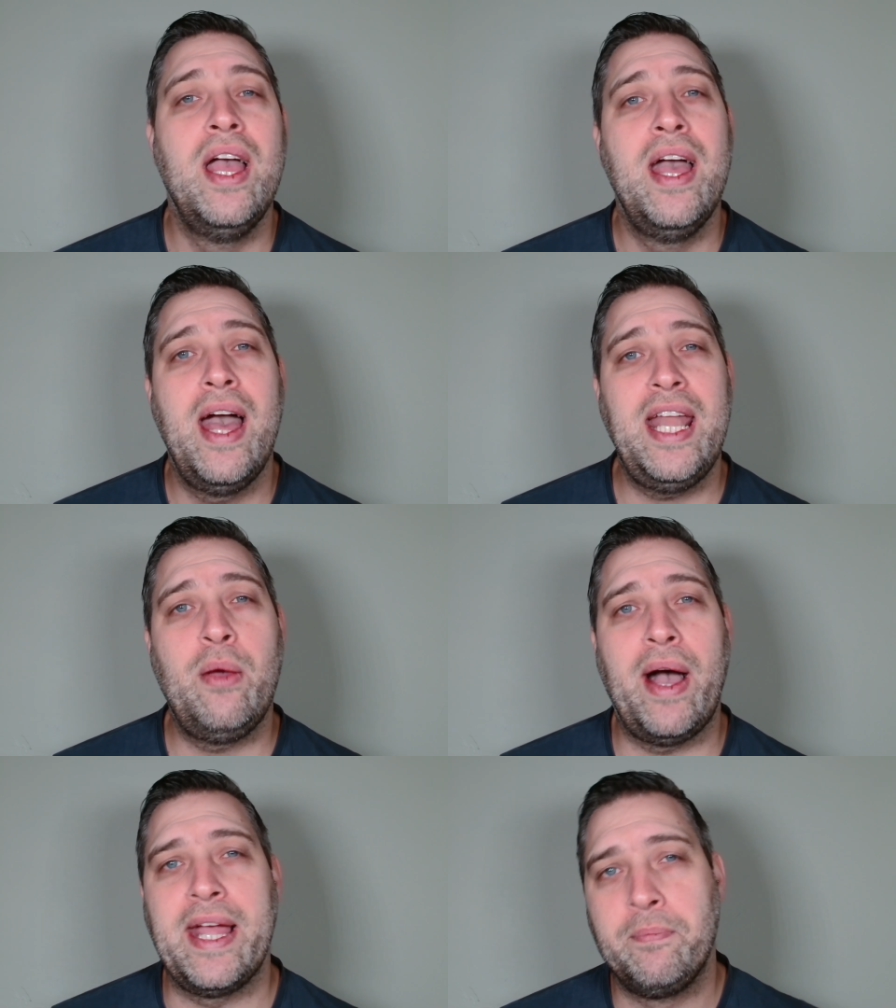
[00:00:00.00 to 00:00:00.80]

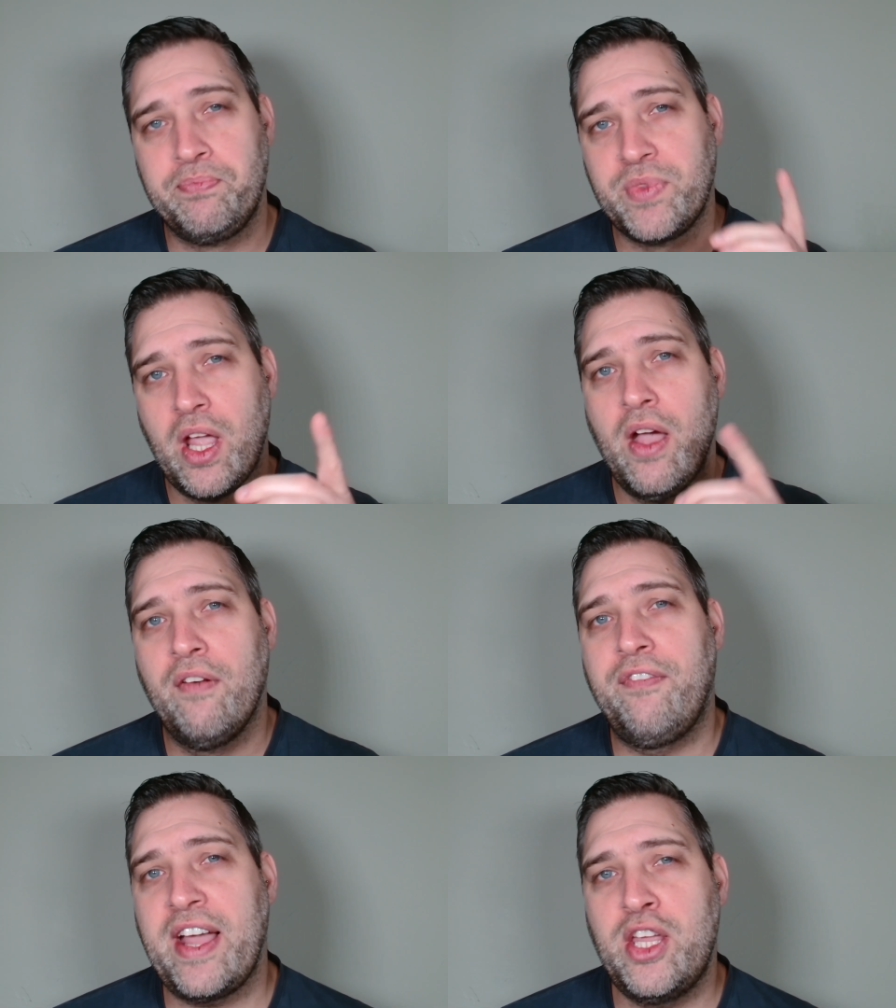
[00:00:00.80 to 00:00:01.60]
Anyway,
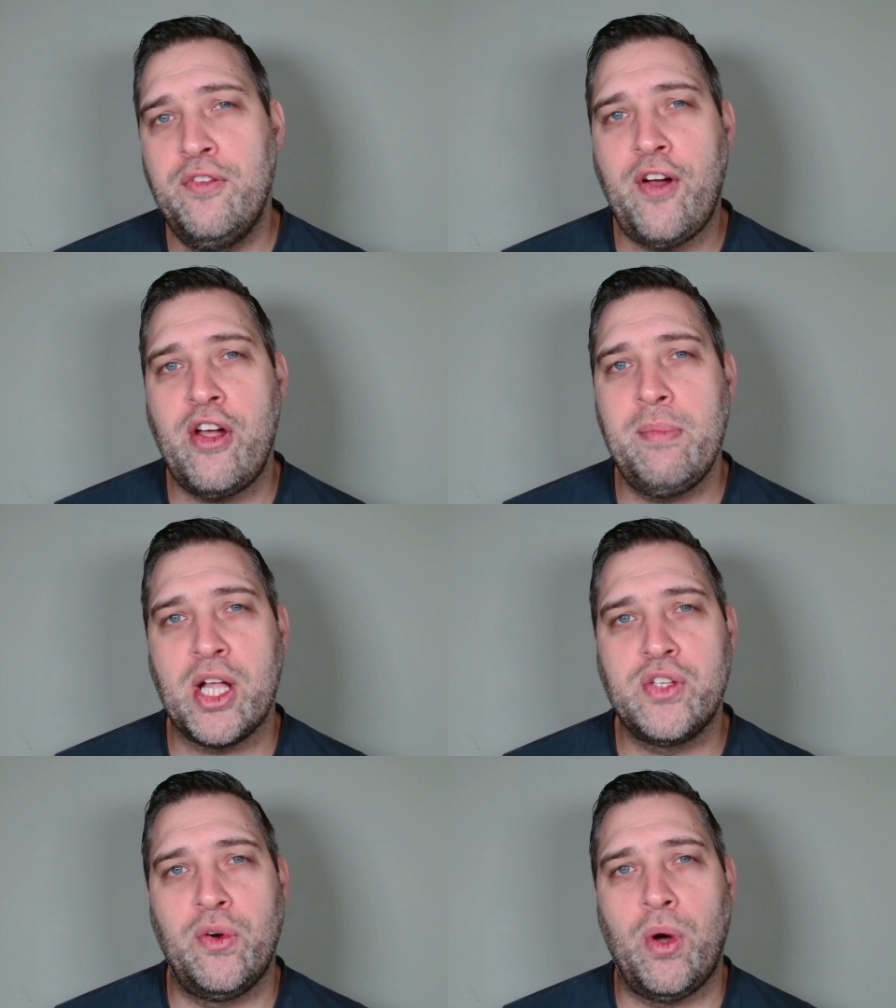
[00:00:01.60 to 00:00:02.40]
thank you very much
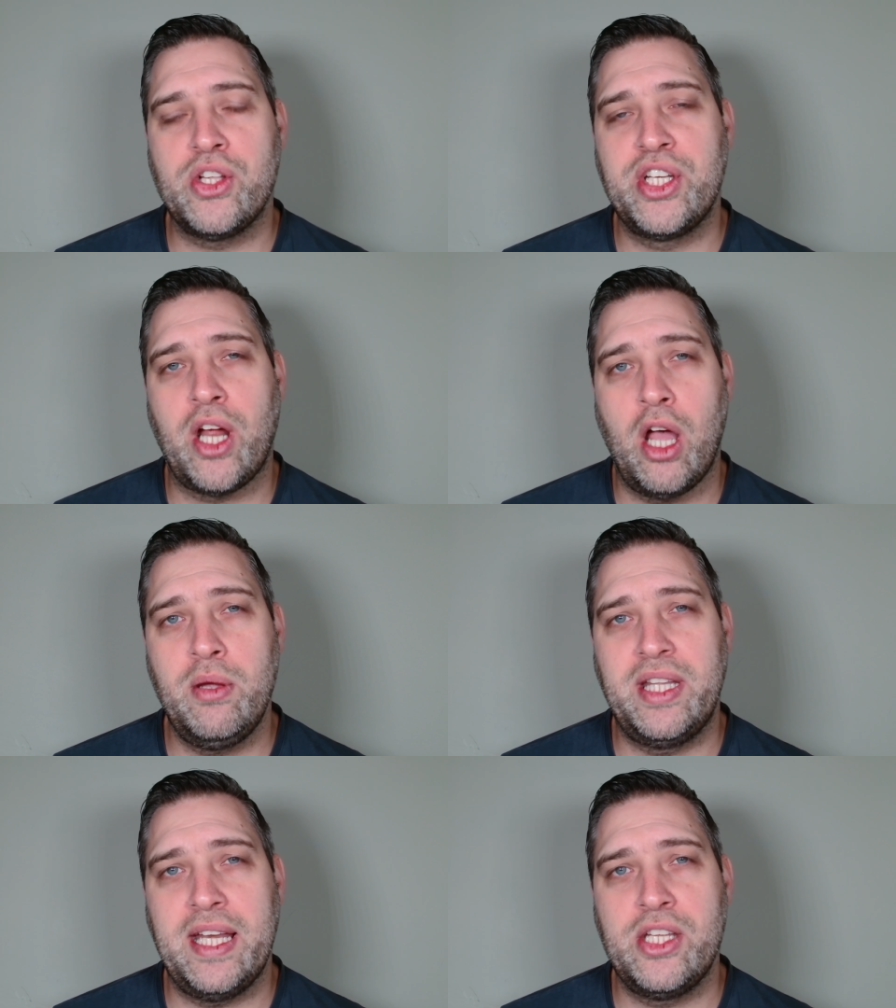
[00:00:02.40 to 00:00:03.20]
for watching. I hope you
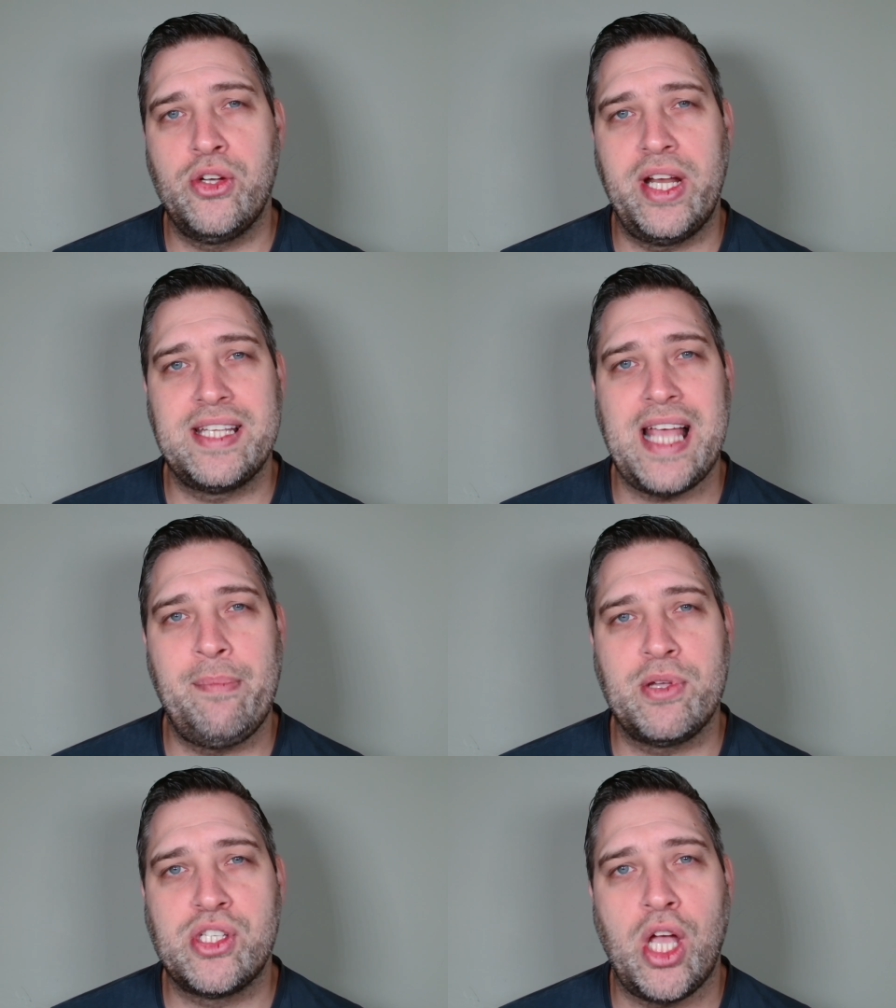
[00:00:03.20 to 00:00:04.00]
did enjoy this
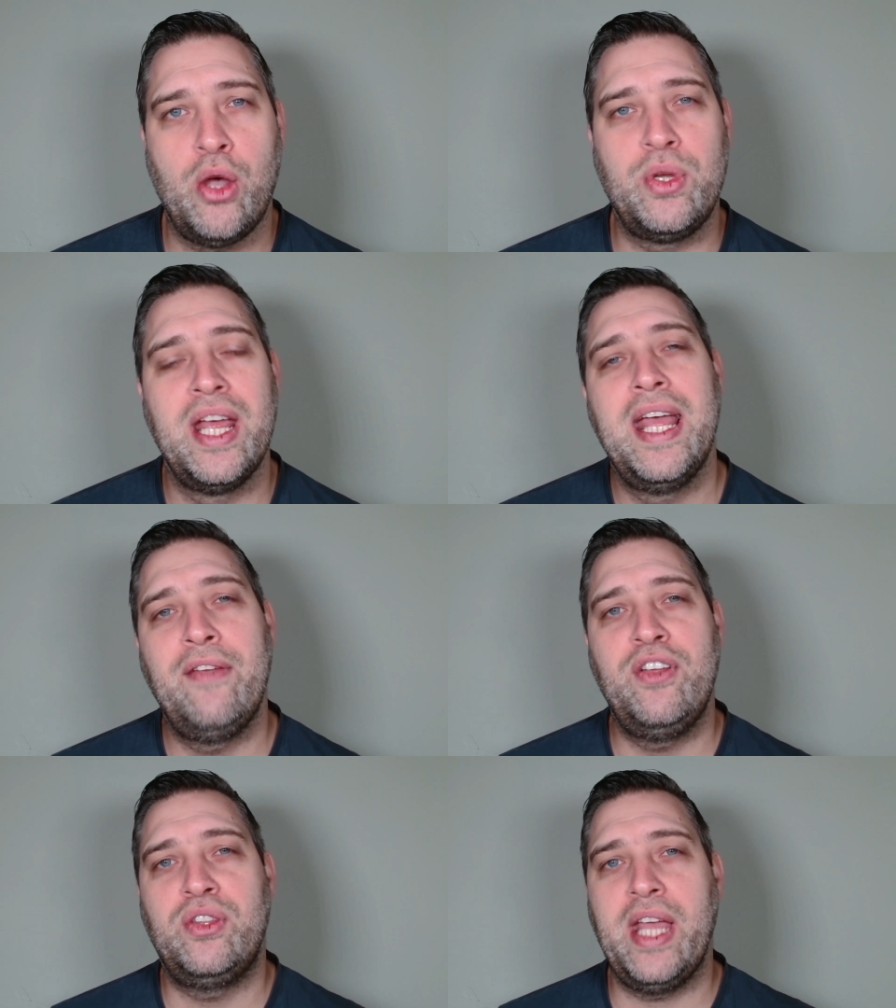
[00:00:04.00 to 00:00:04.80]
episode. If
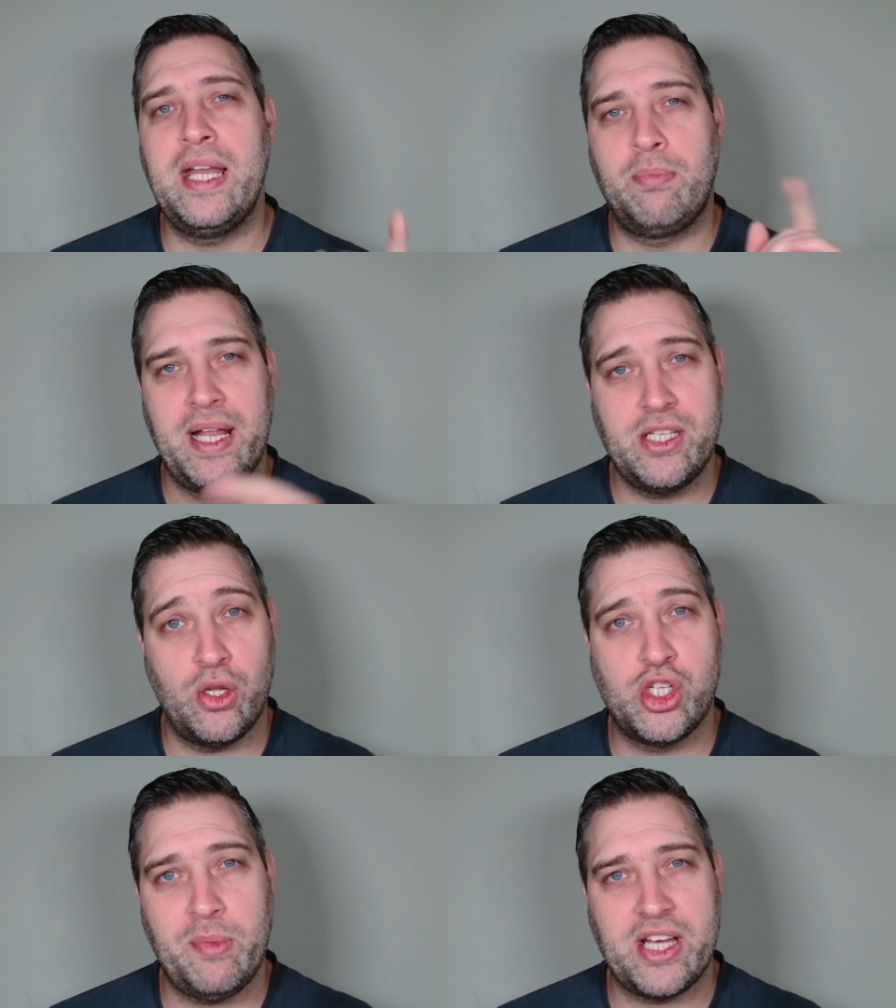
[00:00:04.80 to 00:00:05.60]
you did, please do
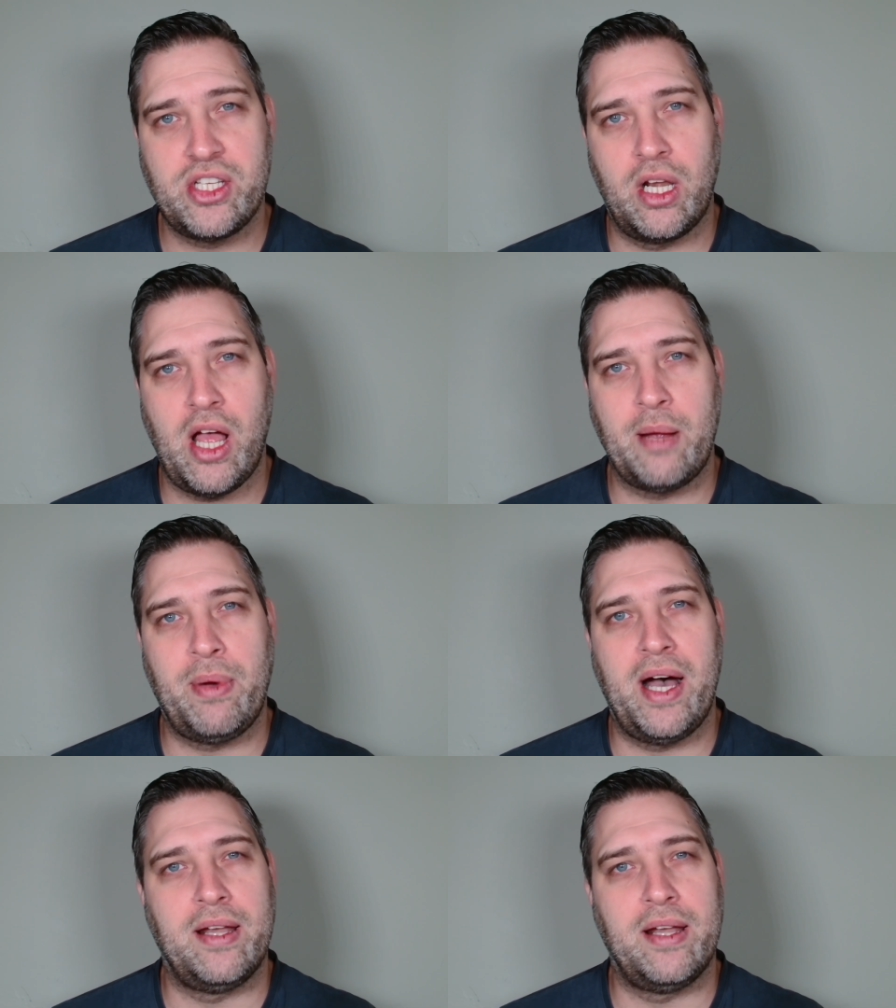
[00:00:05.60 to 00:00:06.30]
smash the like button.